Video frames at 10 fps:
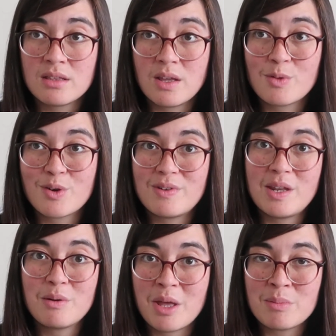even though
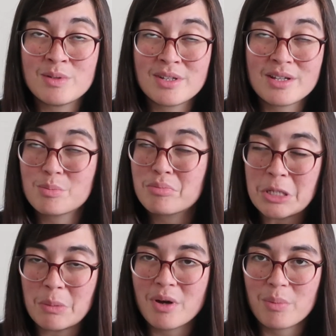video game music is
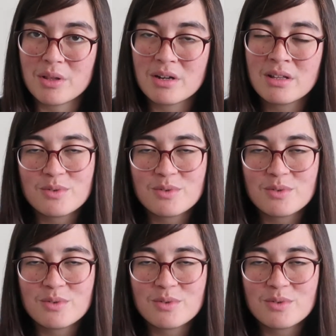pretty popular.